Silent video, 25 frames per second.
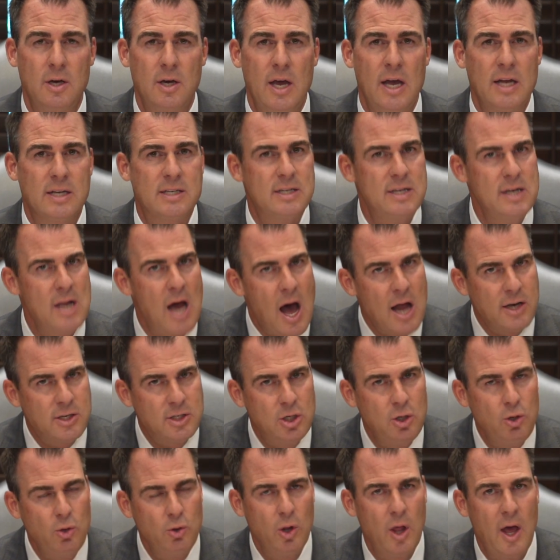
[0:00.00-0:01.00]
It's not
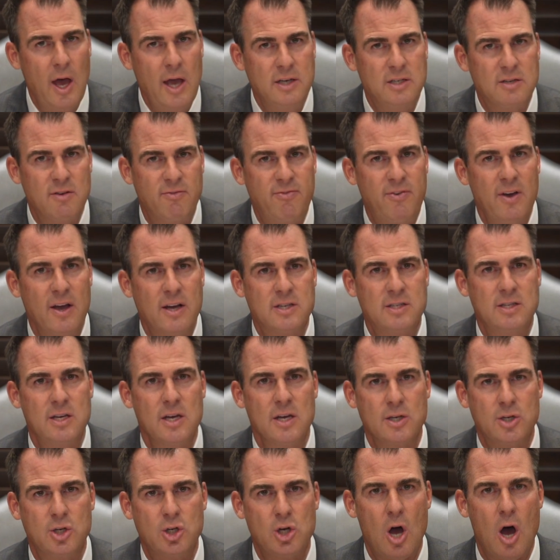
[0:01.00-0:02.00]
too late to fix
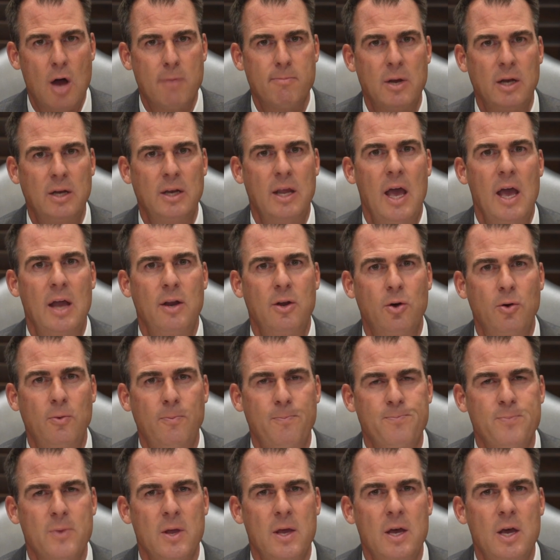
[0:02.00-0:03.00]
this. Sean McDaniel
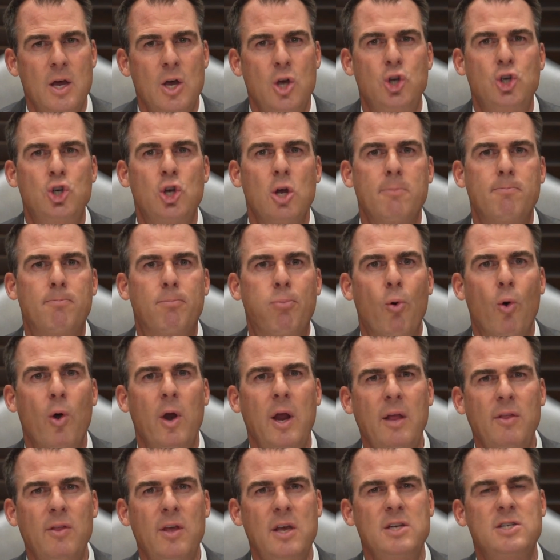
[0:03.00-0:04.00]
should
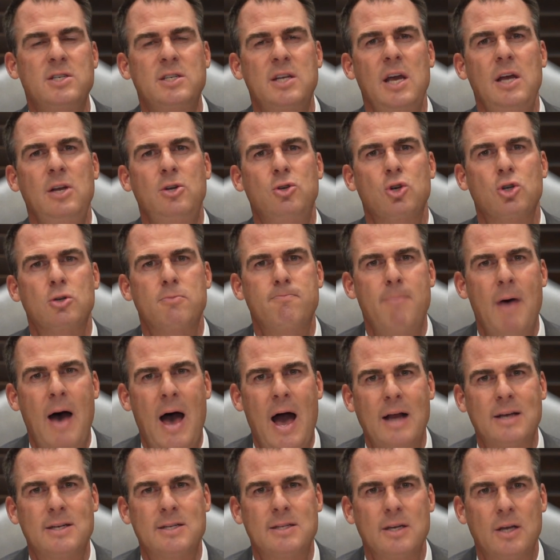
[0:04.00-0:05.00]
bring these teachers
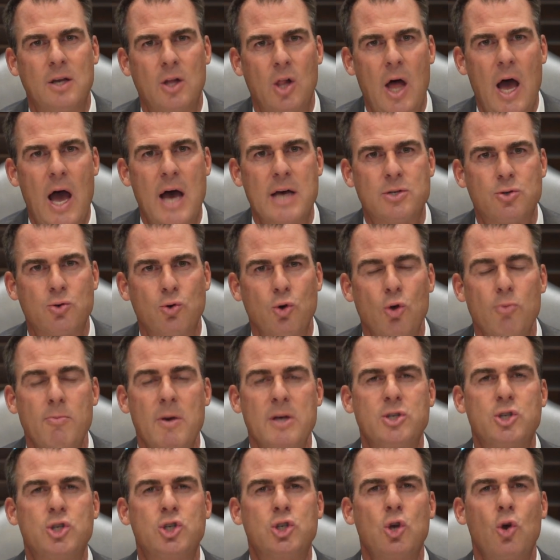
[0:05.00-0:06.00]
back to the classroom
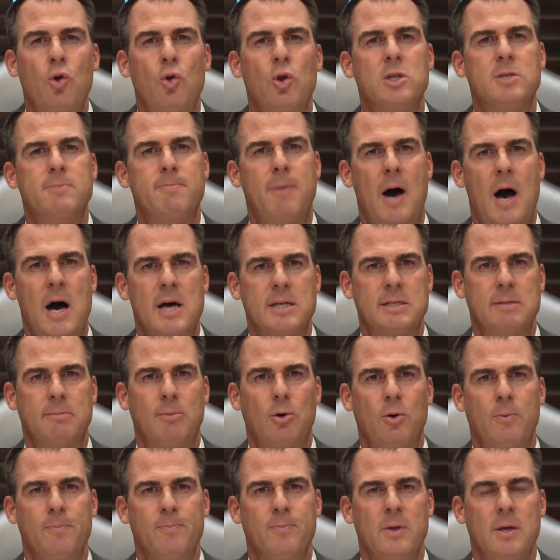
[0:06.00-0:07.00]
as soon as
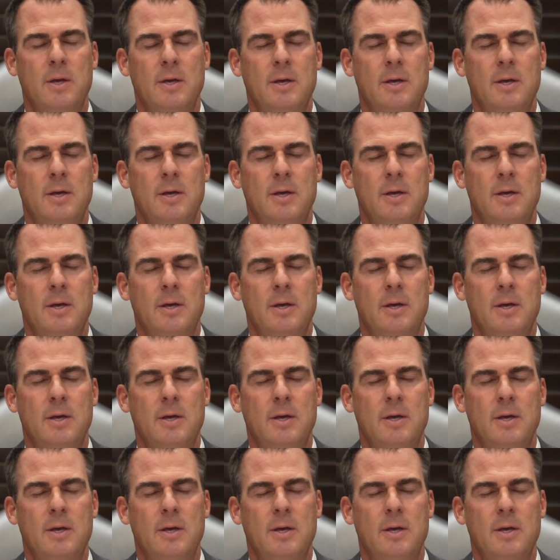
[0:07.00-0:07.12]
possible.